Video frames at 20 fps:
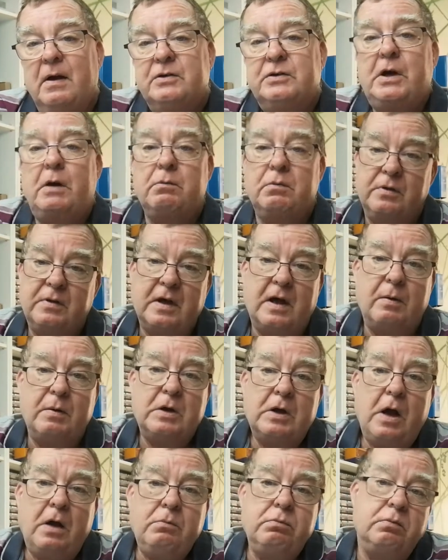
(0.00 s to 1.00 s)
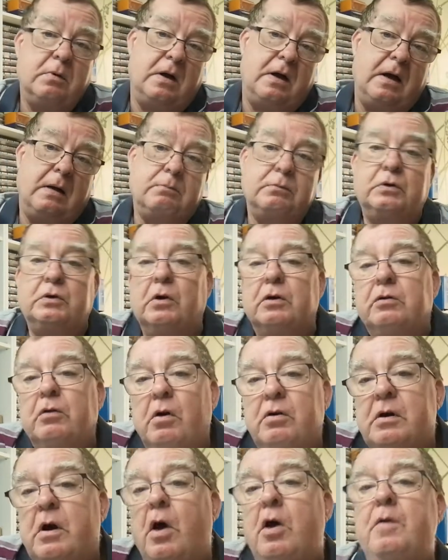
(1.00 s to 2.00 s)
So there we go. Uh, good
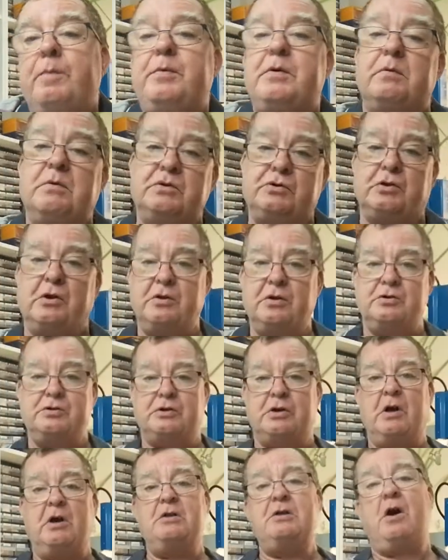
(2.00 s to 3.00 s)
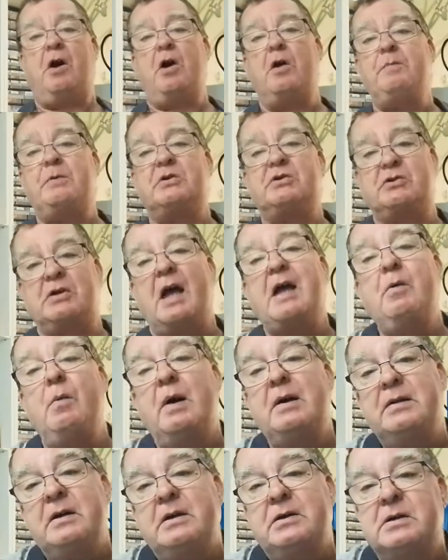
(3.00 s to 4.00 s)
luck. I hope you enjoy the journey. I hope you stay
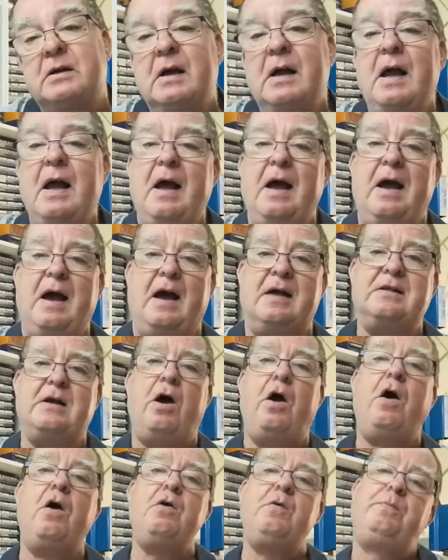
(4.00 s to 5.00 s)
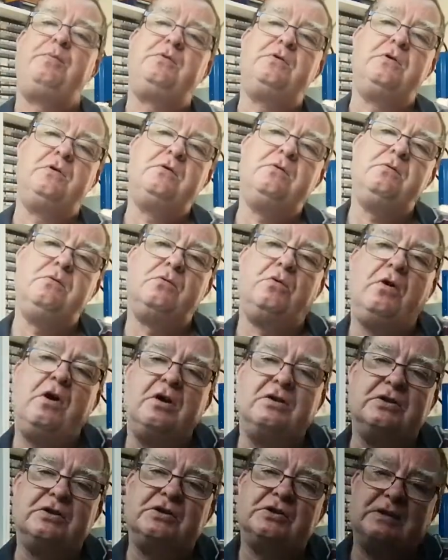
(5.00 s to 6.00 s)
with it, and I hope you
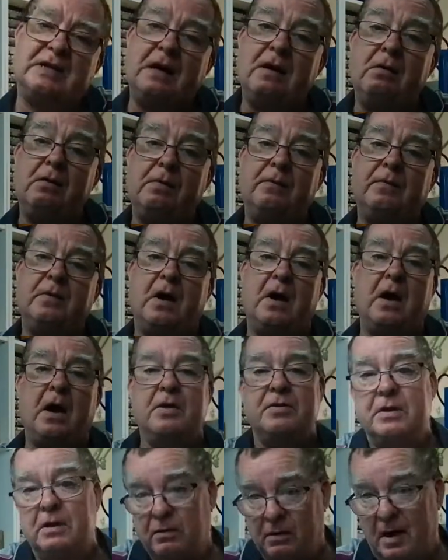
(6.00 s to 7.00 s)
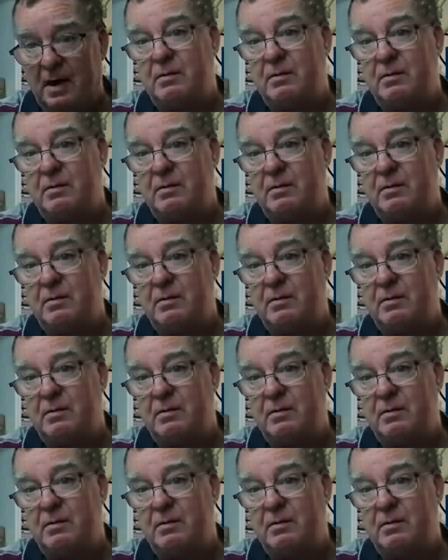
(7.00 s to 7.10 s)
learn a skill uh, that,